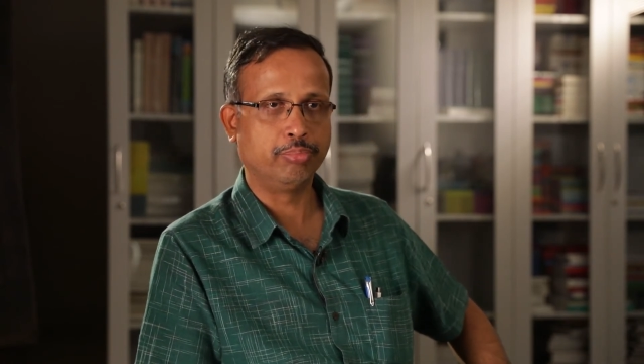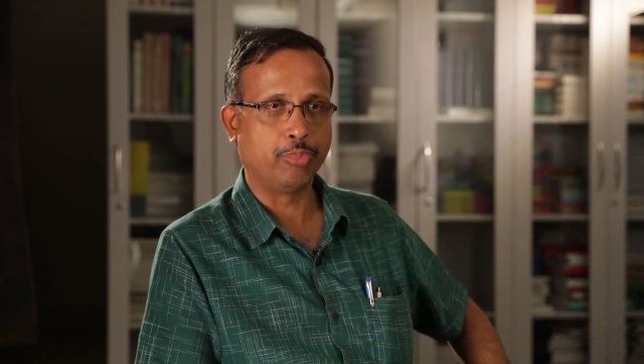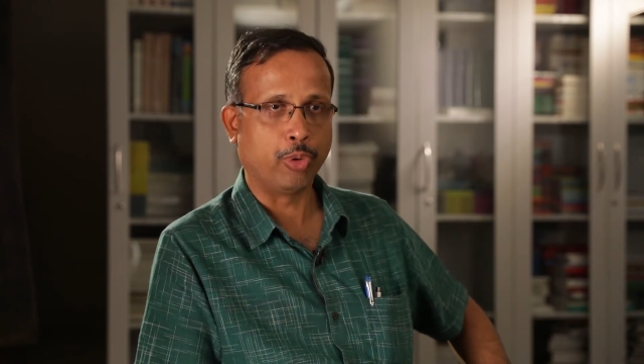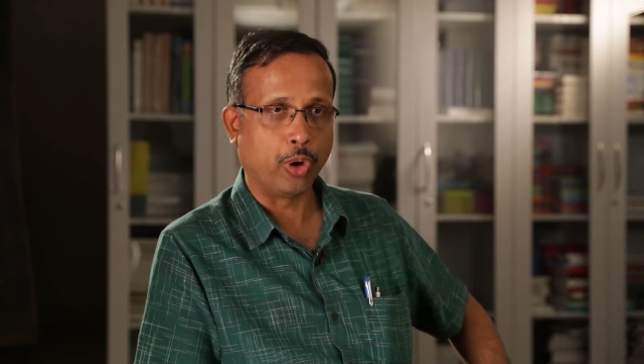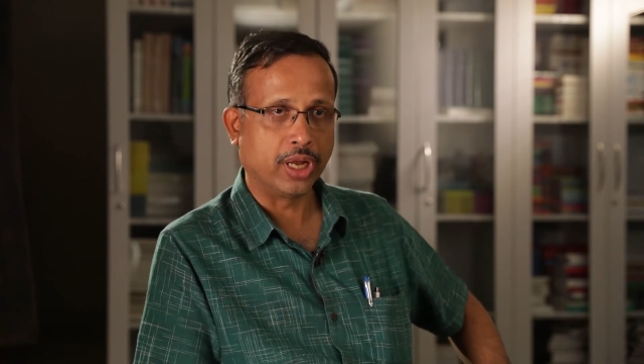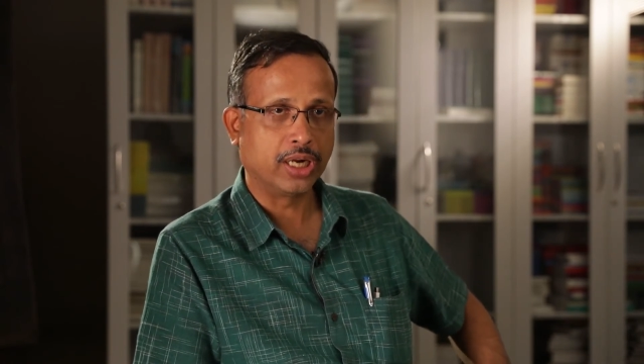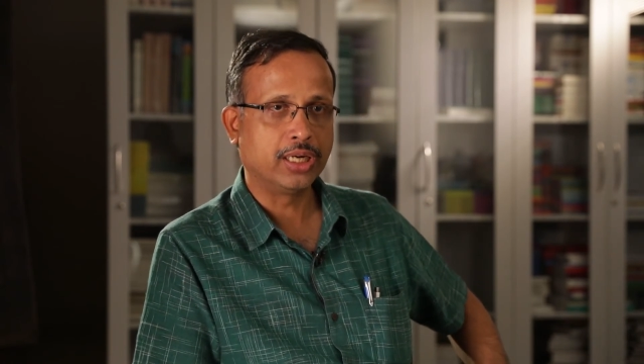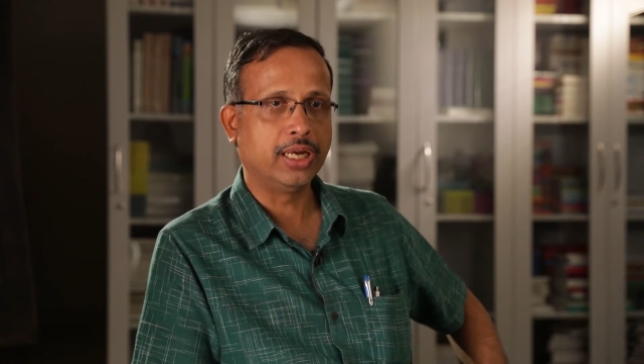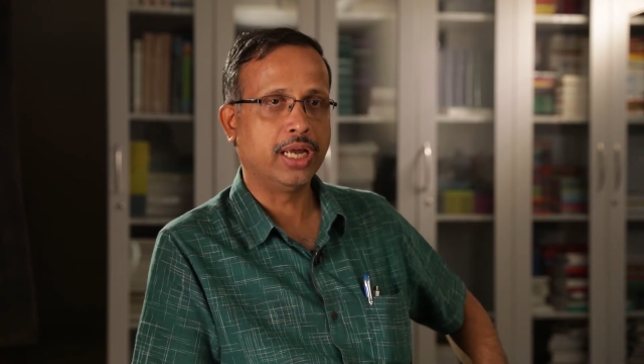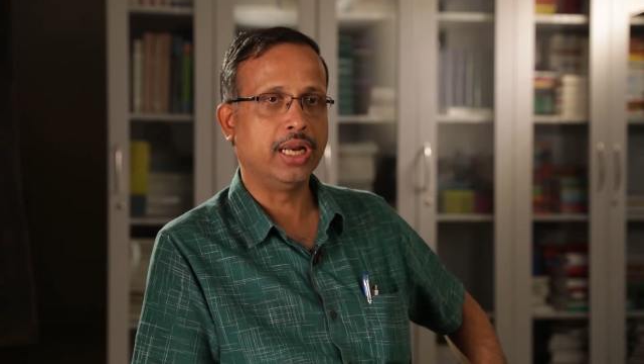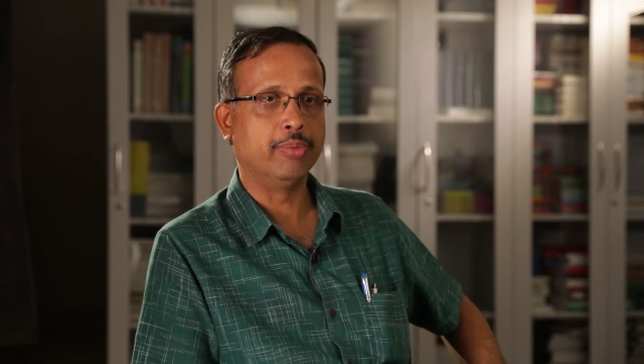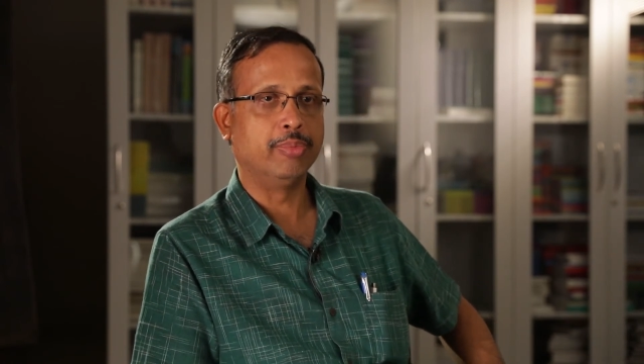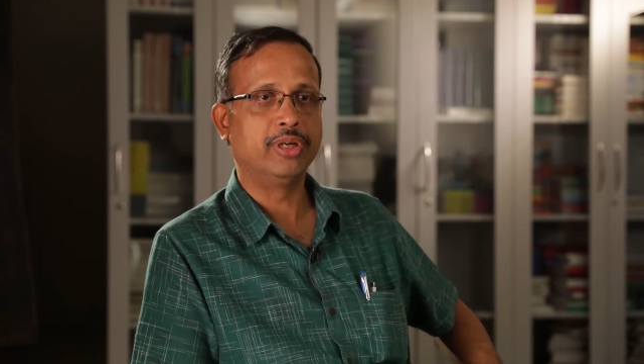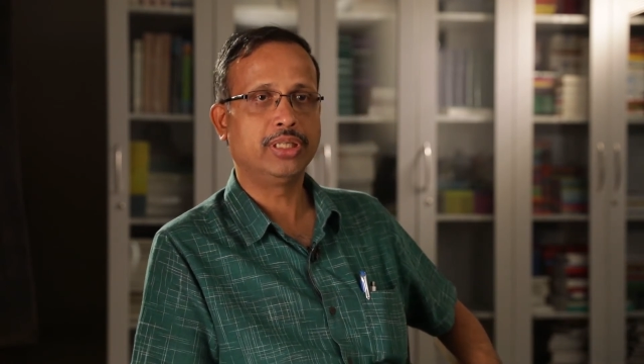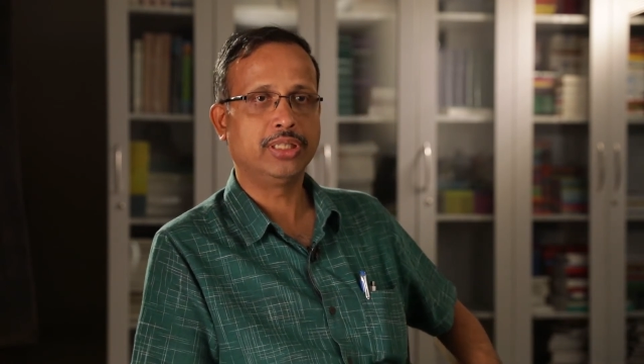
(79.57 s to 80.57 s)
product can
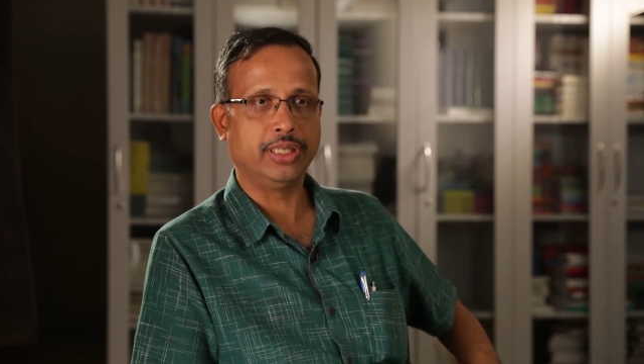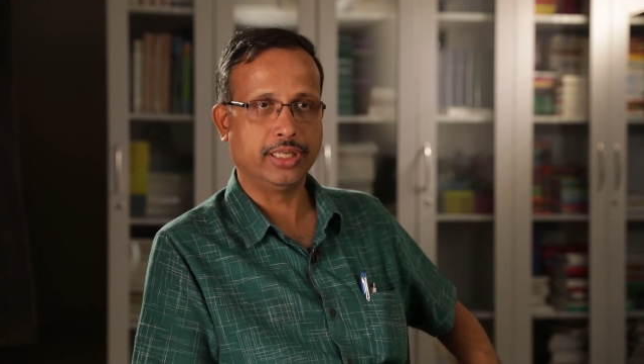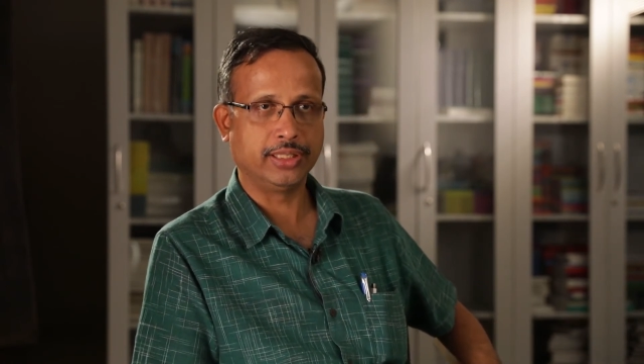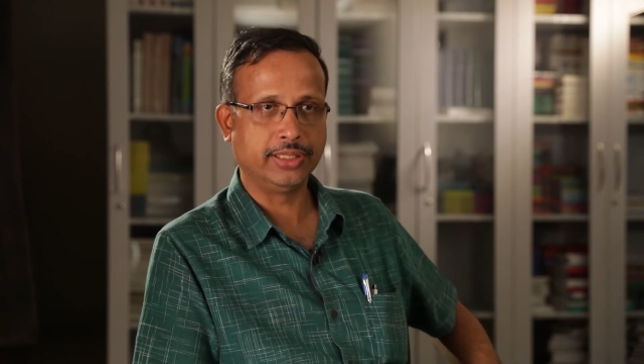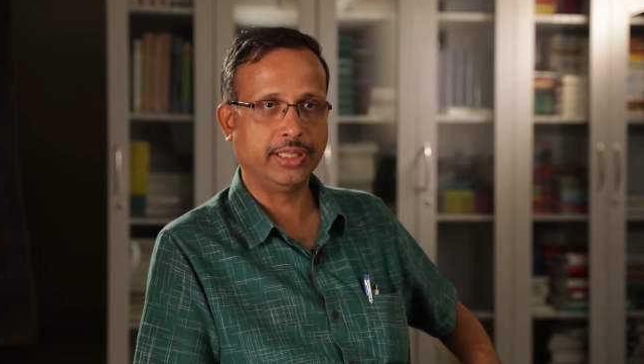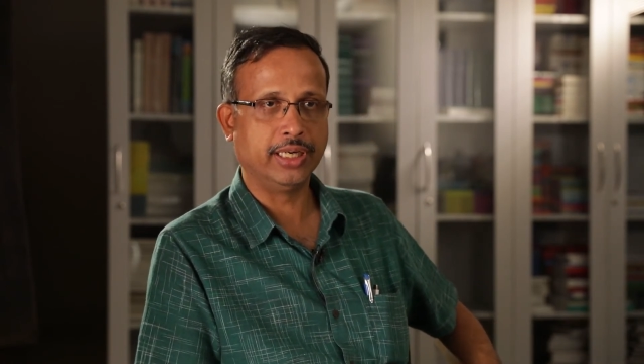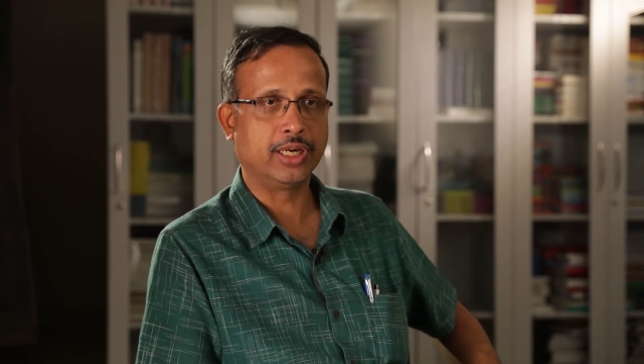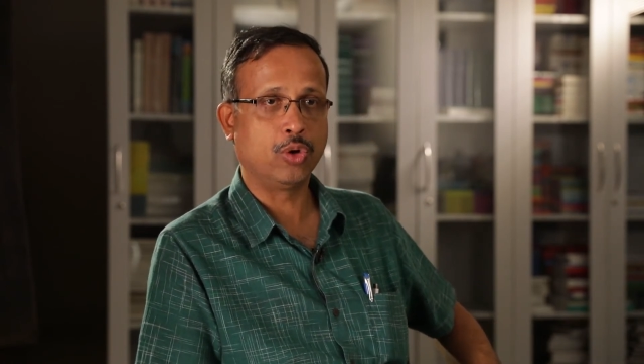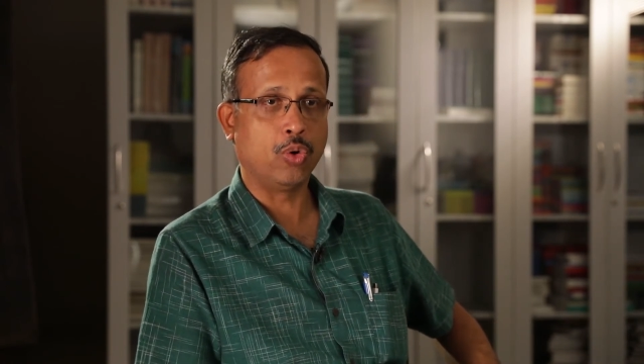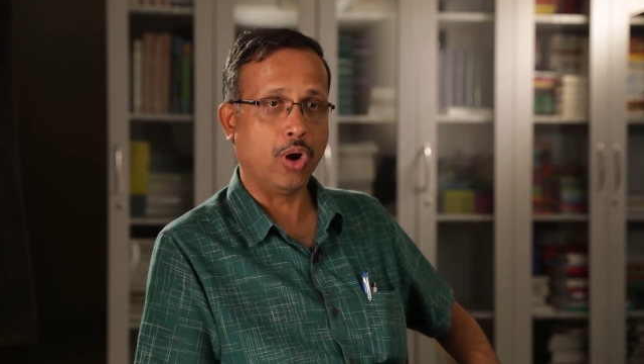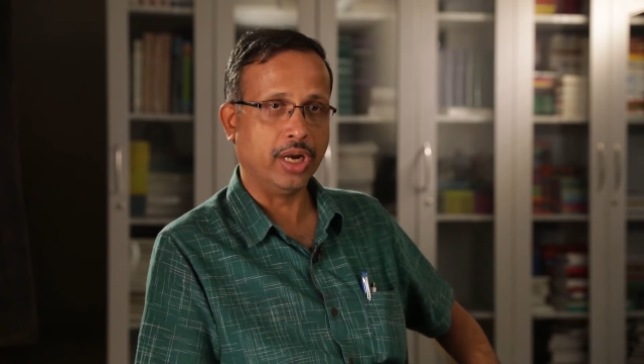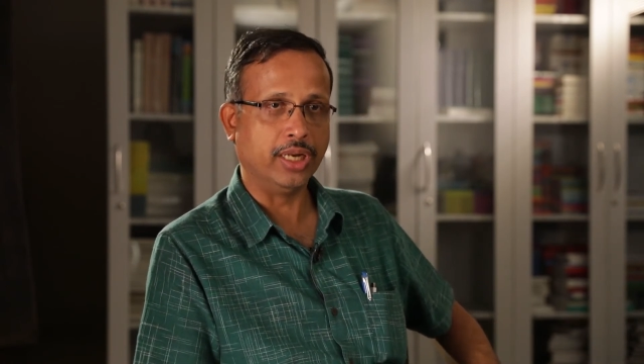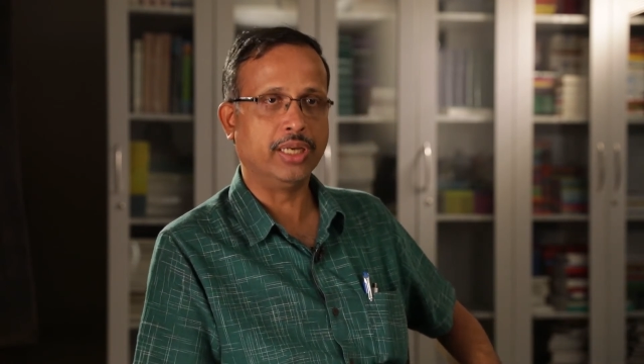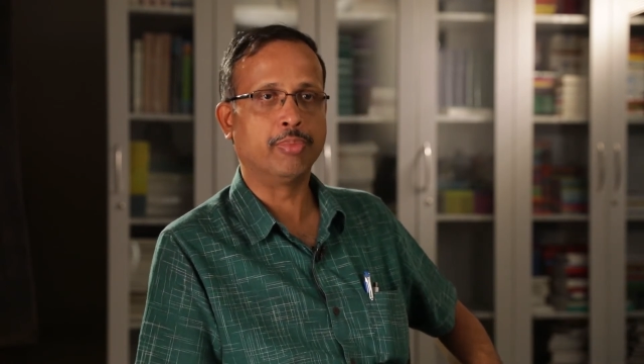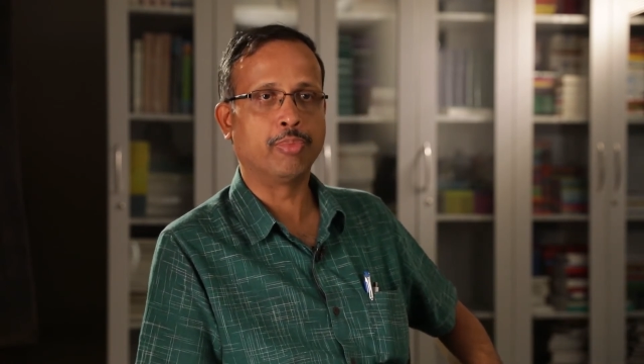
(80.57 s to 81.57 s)
emerge, industrial
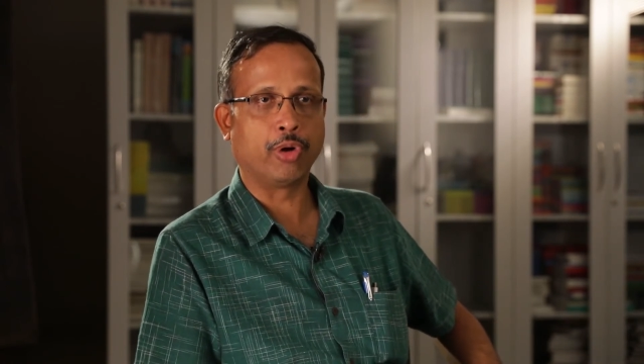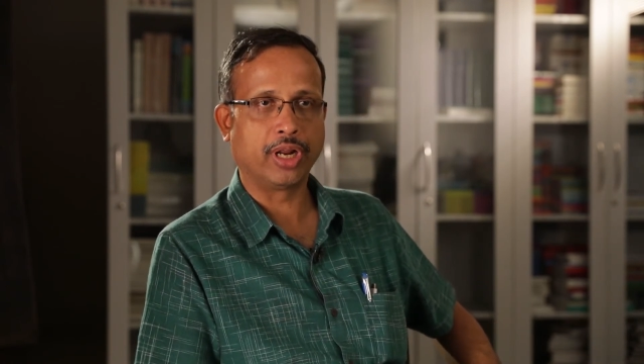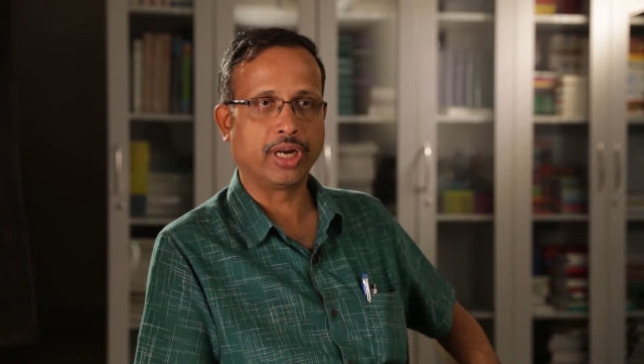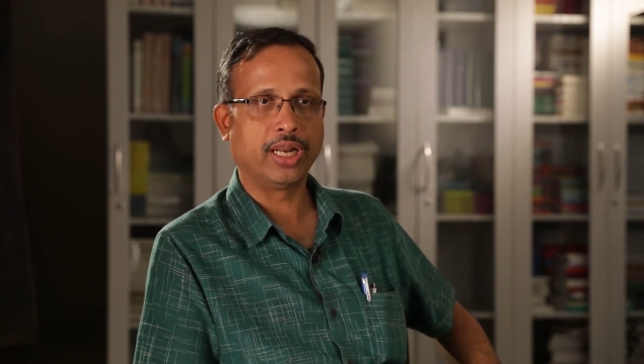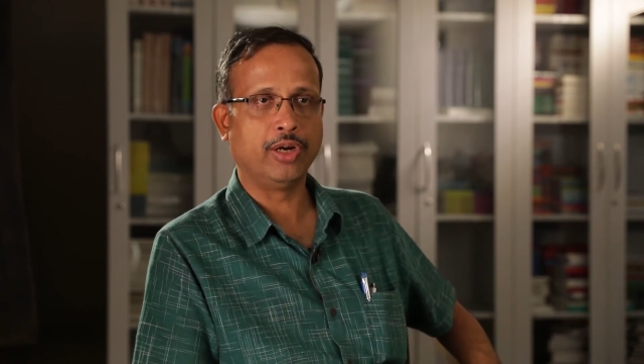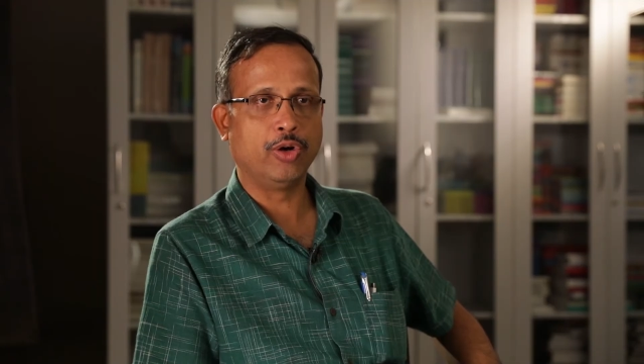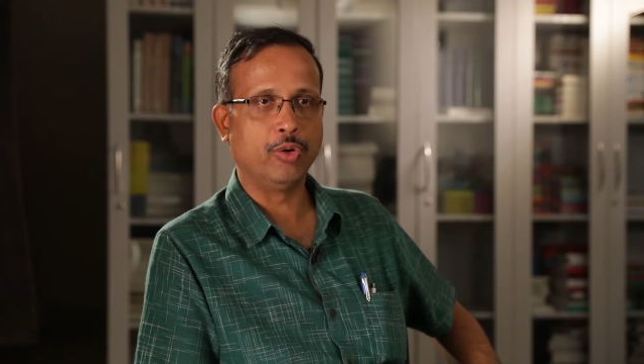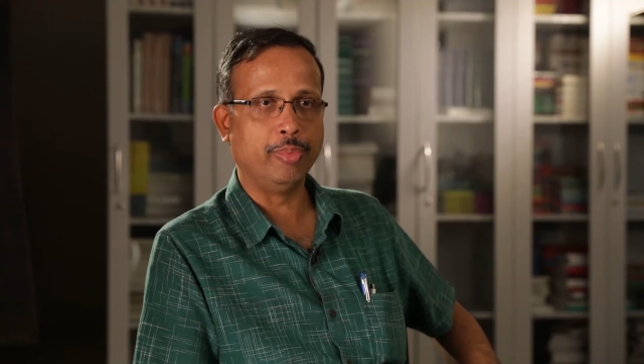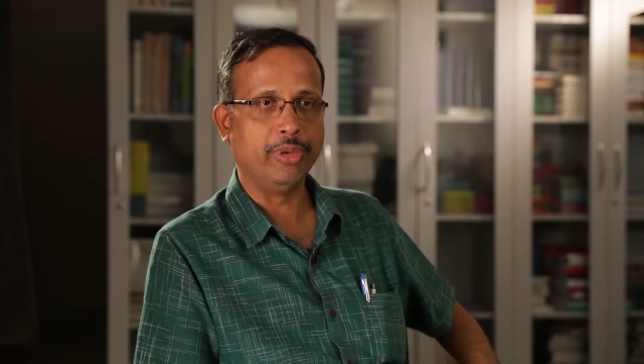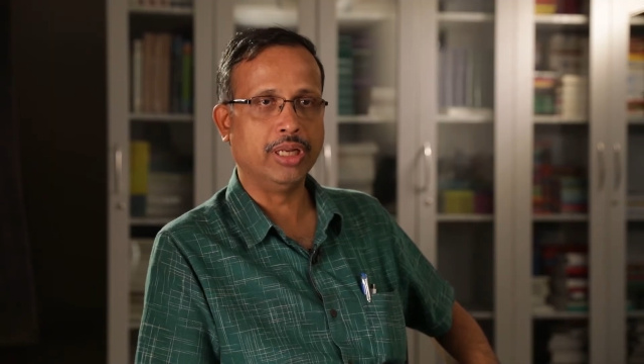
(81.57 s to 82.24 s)
quality product. I don't